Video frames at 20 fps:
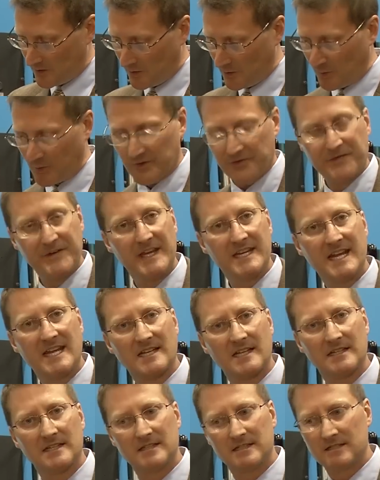we'll feed at
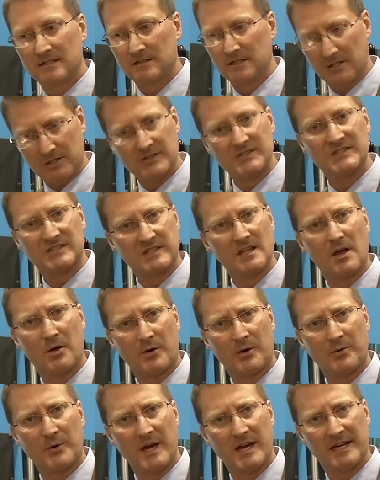a little
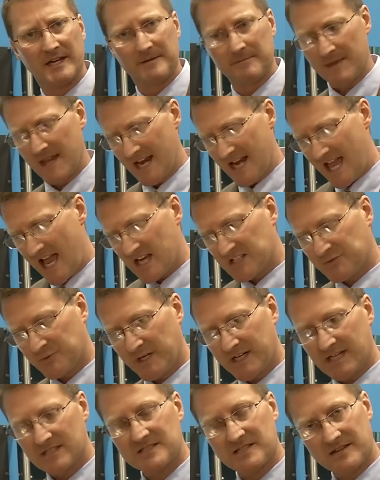slower rate. As we
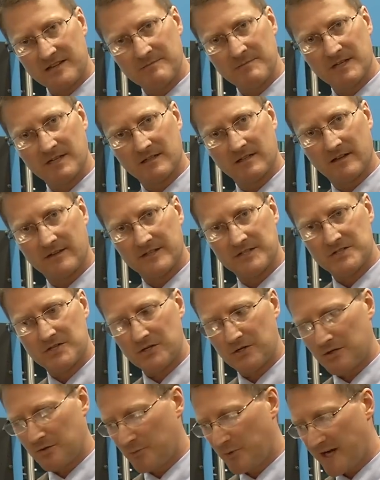get to the middle of the
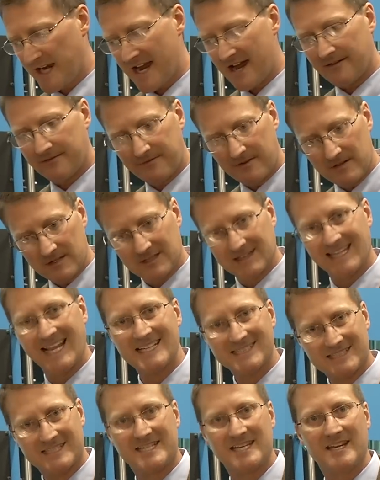tube, we have
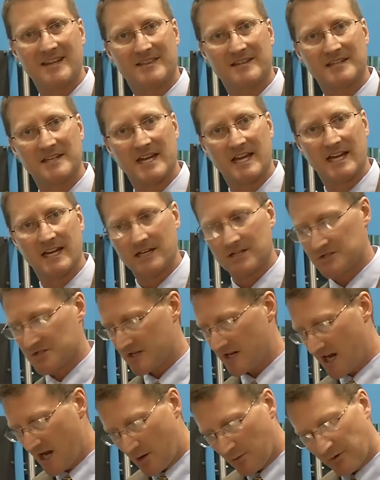less teeth engaged.
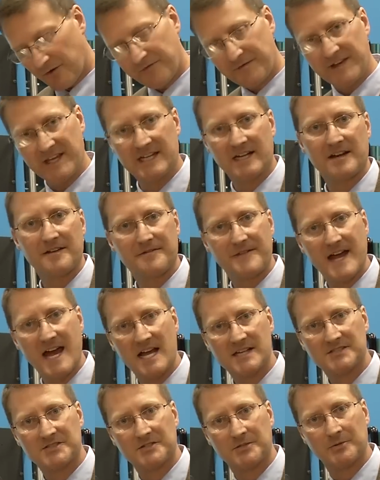We'll feed at a
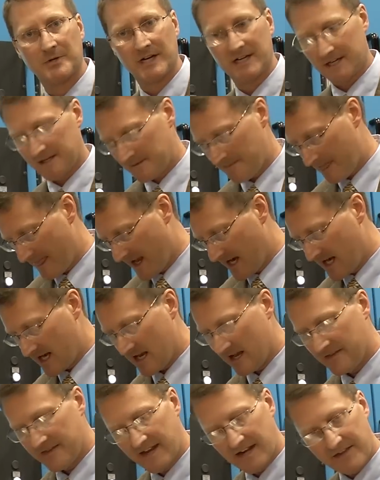faster rate.
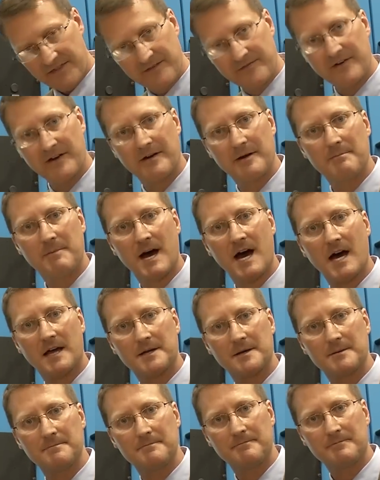Then at the very
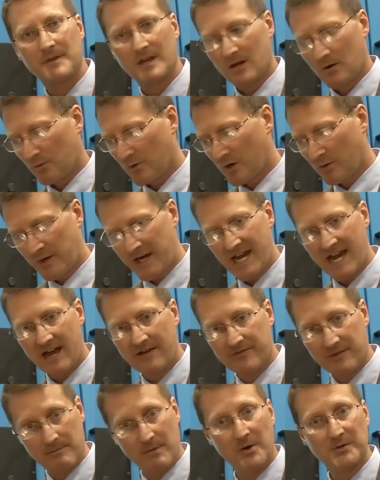bottom, where we
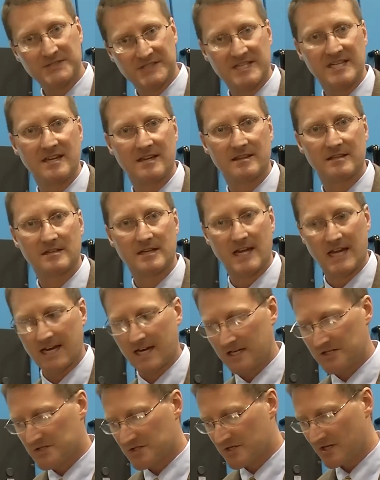have the most teeth
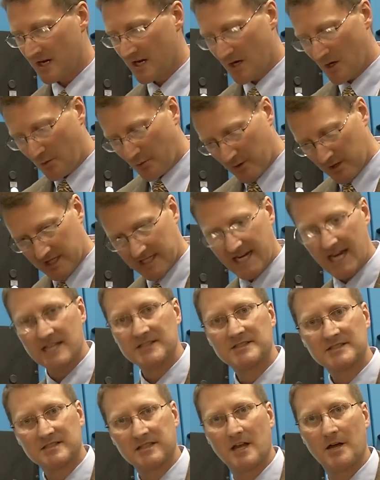engaged, we'll again
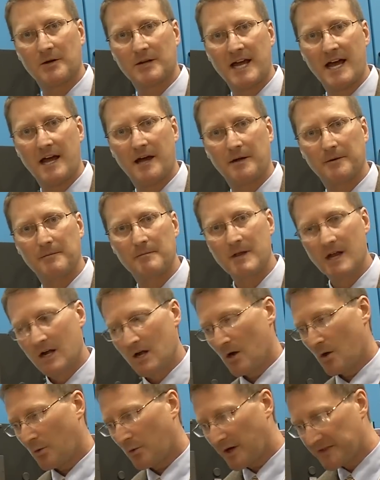slow down.
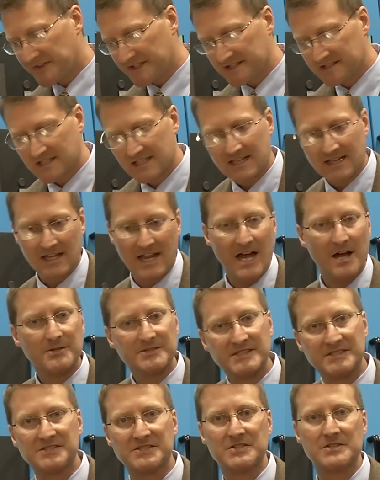What this
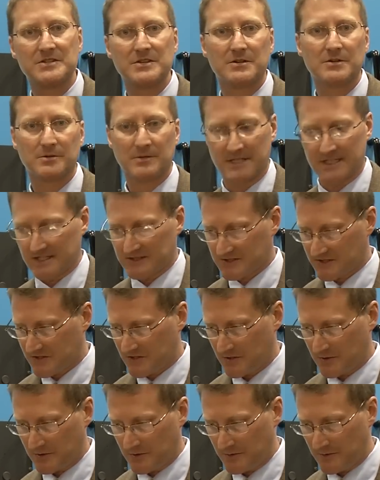allows us to do is
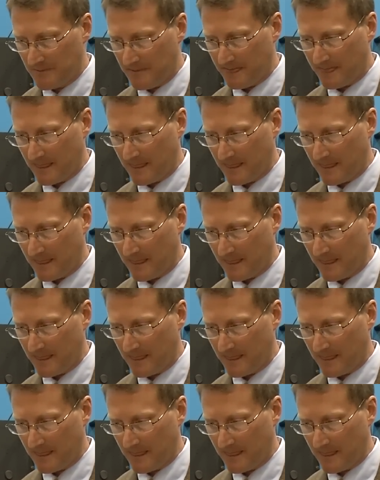to